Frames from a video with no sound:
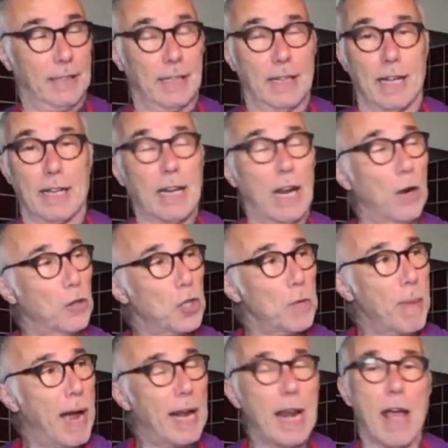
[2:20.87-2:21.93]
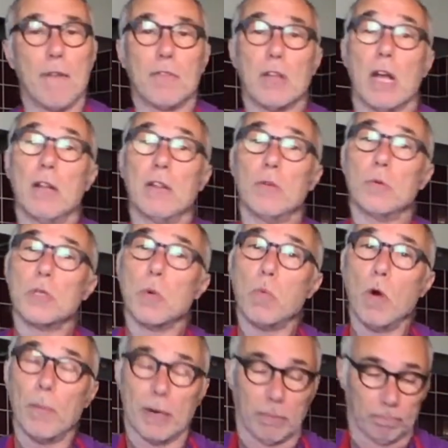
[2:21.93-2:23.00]
And I looked to my left, and there was a
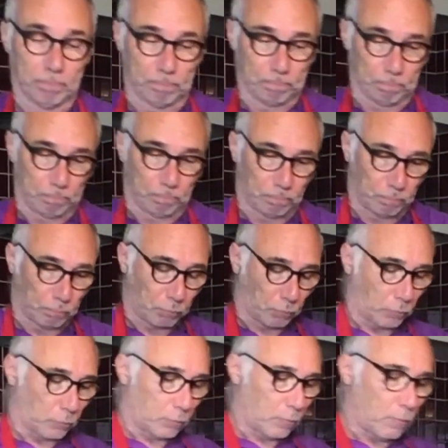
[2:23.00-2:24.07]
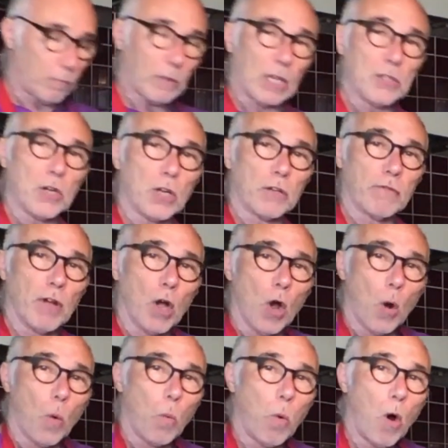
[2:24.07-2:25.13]
woman, sort of
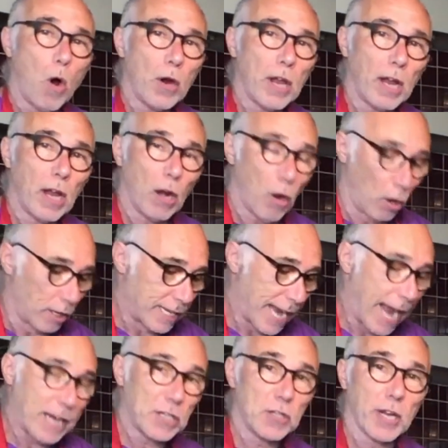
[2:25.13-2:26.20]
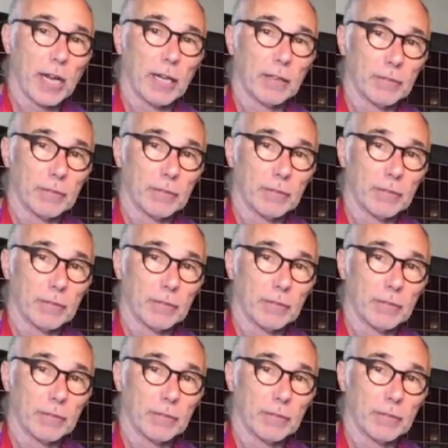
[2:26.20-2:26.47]
walking along, texting.